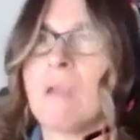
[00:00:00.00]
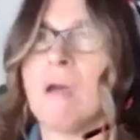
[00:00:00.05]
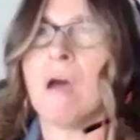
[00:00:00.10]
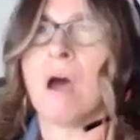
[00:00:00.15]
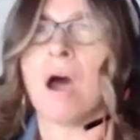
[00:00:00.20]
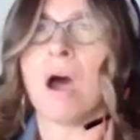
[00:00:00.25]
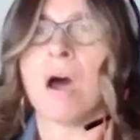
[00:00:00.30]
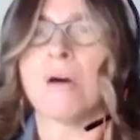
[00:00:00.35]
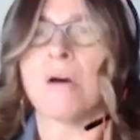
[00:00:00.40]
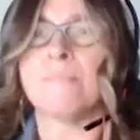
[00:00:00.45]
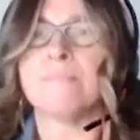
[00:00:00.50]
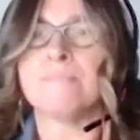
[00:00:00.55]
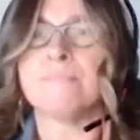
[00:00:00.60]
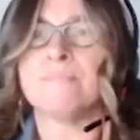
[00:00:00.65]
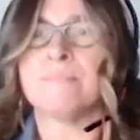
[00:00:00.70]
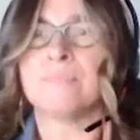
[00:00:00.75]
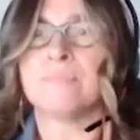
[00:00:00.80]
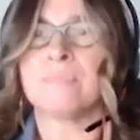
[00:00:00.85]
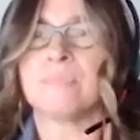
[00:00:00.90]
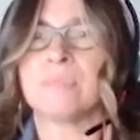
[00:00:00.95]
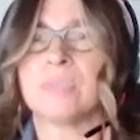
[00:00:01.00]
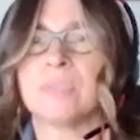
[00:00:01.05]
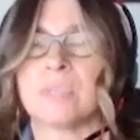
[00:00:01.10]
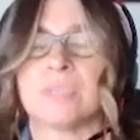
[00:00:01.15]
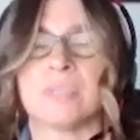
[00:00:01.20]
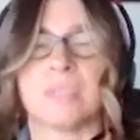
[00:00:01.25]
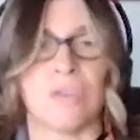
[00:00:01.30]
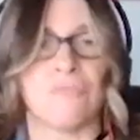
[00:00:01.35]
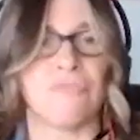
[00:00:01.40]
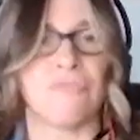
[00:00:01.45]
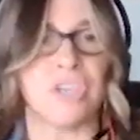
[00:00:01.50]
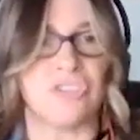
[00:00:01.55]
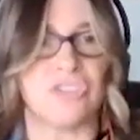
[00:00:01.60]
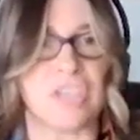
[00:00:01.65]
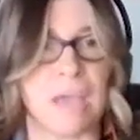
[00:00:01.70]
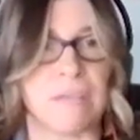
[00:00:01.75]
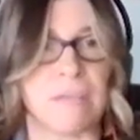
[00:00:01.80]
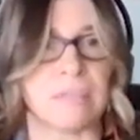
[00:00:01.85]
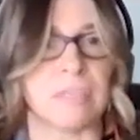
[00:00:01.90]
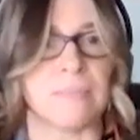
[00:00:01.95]
The son reached
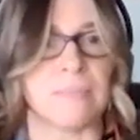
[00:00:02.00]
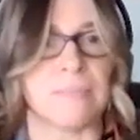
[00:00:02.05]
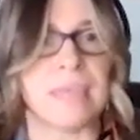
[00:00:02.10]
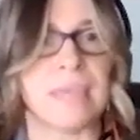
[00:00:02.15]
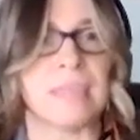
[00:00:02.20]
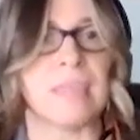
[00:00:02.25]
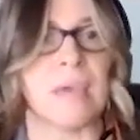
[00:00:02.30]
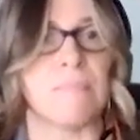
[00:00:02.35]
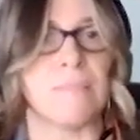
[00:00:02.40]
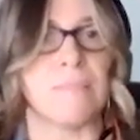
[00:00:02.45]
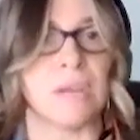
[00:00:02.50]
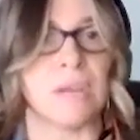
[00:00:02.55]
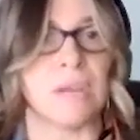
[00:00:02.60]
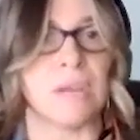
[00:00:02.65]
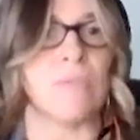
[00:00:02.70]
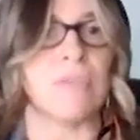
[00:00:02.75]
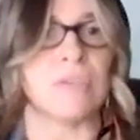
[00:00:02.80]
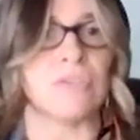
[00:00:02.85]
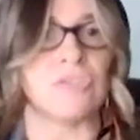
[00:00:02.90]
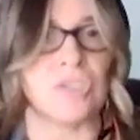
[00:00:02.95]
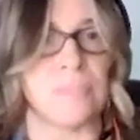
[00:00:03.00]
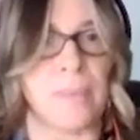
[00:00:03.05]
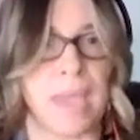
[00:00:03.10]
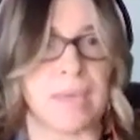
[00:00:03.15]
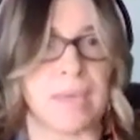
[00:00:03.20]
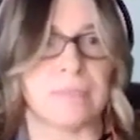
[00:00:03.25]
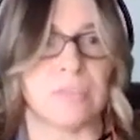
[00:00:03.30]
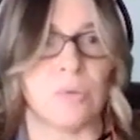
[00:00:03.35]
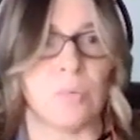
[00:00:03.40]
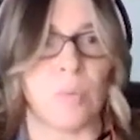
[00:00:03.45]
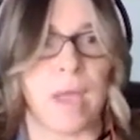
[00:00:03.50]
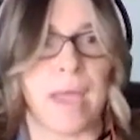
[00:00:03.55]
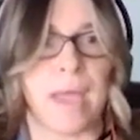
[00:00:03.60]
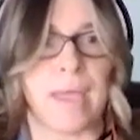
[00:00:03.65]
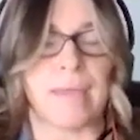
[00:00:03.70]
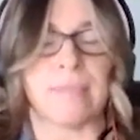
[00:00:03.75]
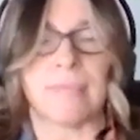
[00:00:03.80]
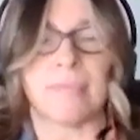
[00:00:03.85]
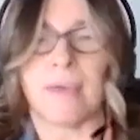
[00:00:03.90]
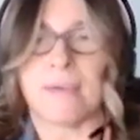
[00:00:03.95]
out to me, let me know that she passed
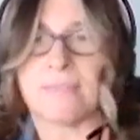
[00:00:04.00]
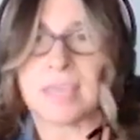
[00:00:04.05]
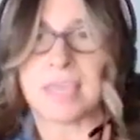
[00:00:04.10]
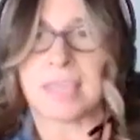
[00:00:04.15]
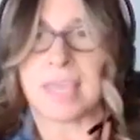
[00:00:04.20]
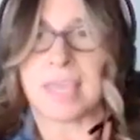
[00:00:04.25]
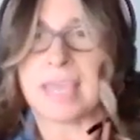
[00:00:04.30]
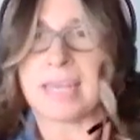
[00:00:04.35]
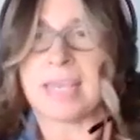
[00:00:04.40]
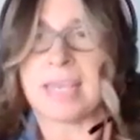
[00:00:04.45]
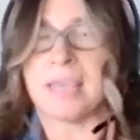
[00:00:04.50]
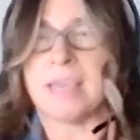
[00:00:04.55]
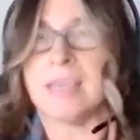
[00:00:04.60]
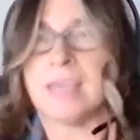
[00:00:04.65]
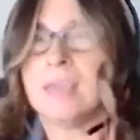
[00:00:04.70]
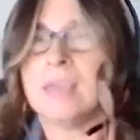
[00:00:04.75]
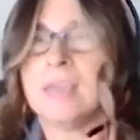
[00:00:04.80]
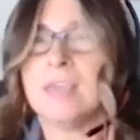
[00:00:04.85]
away. Lovely lady.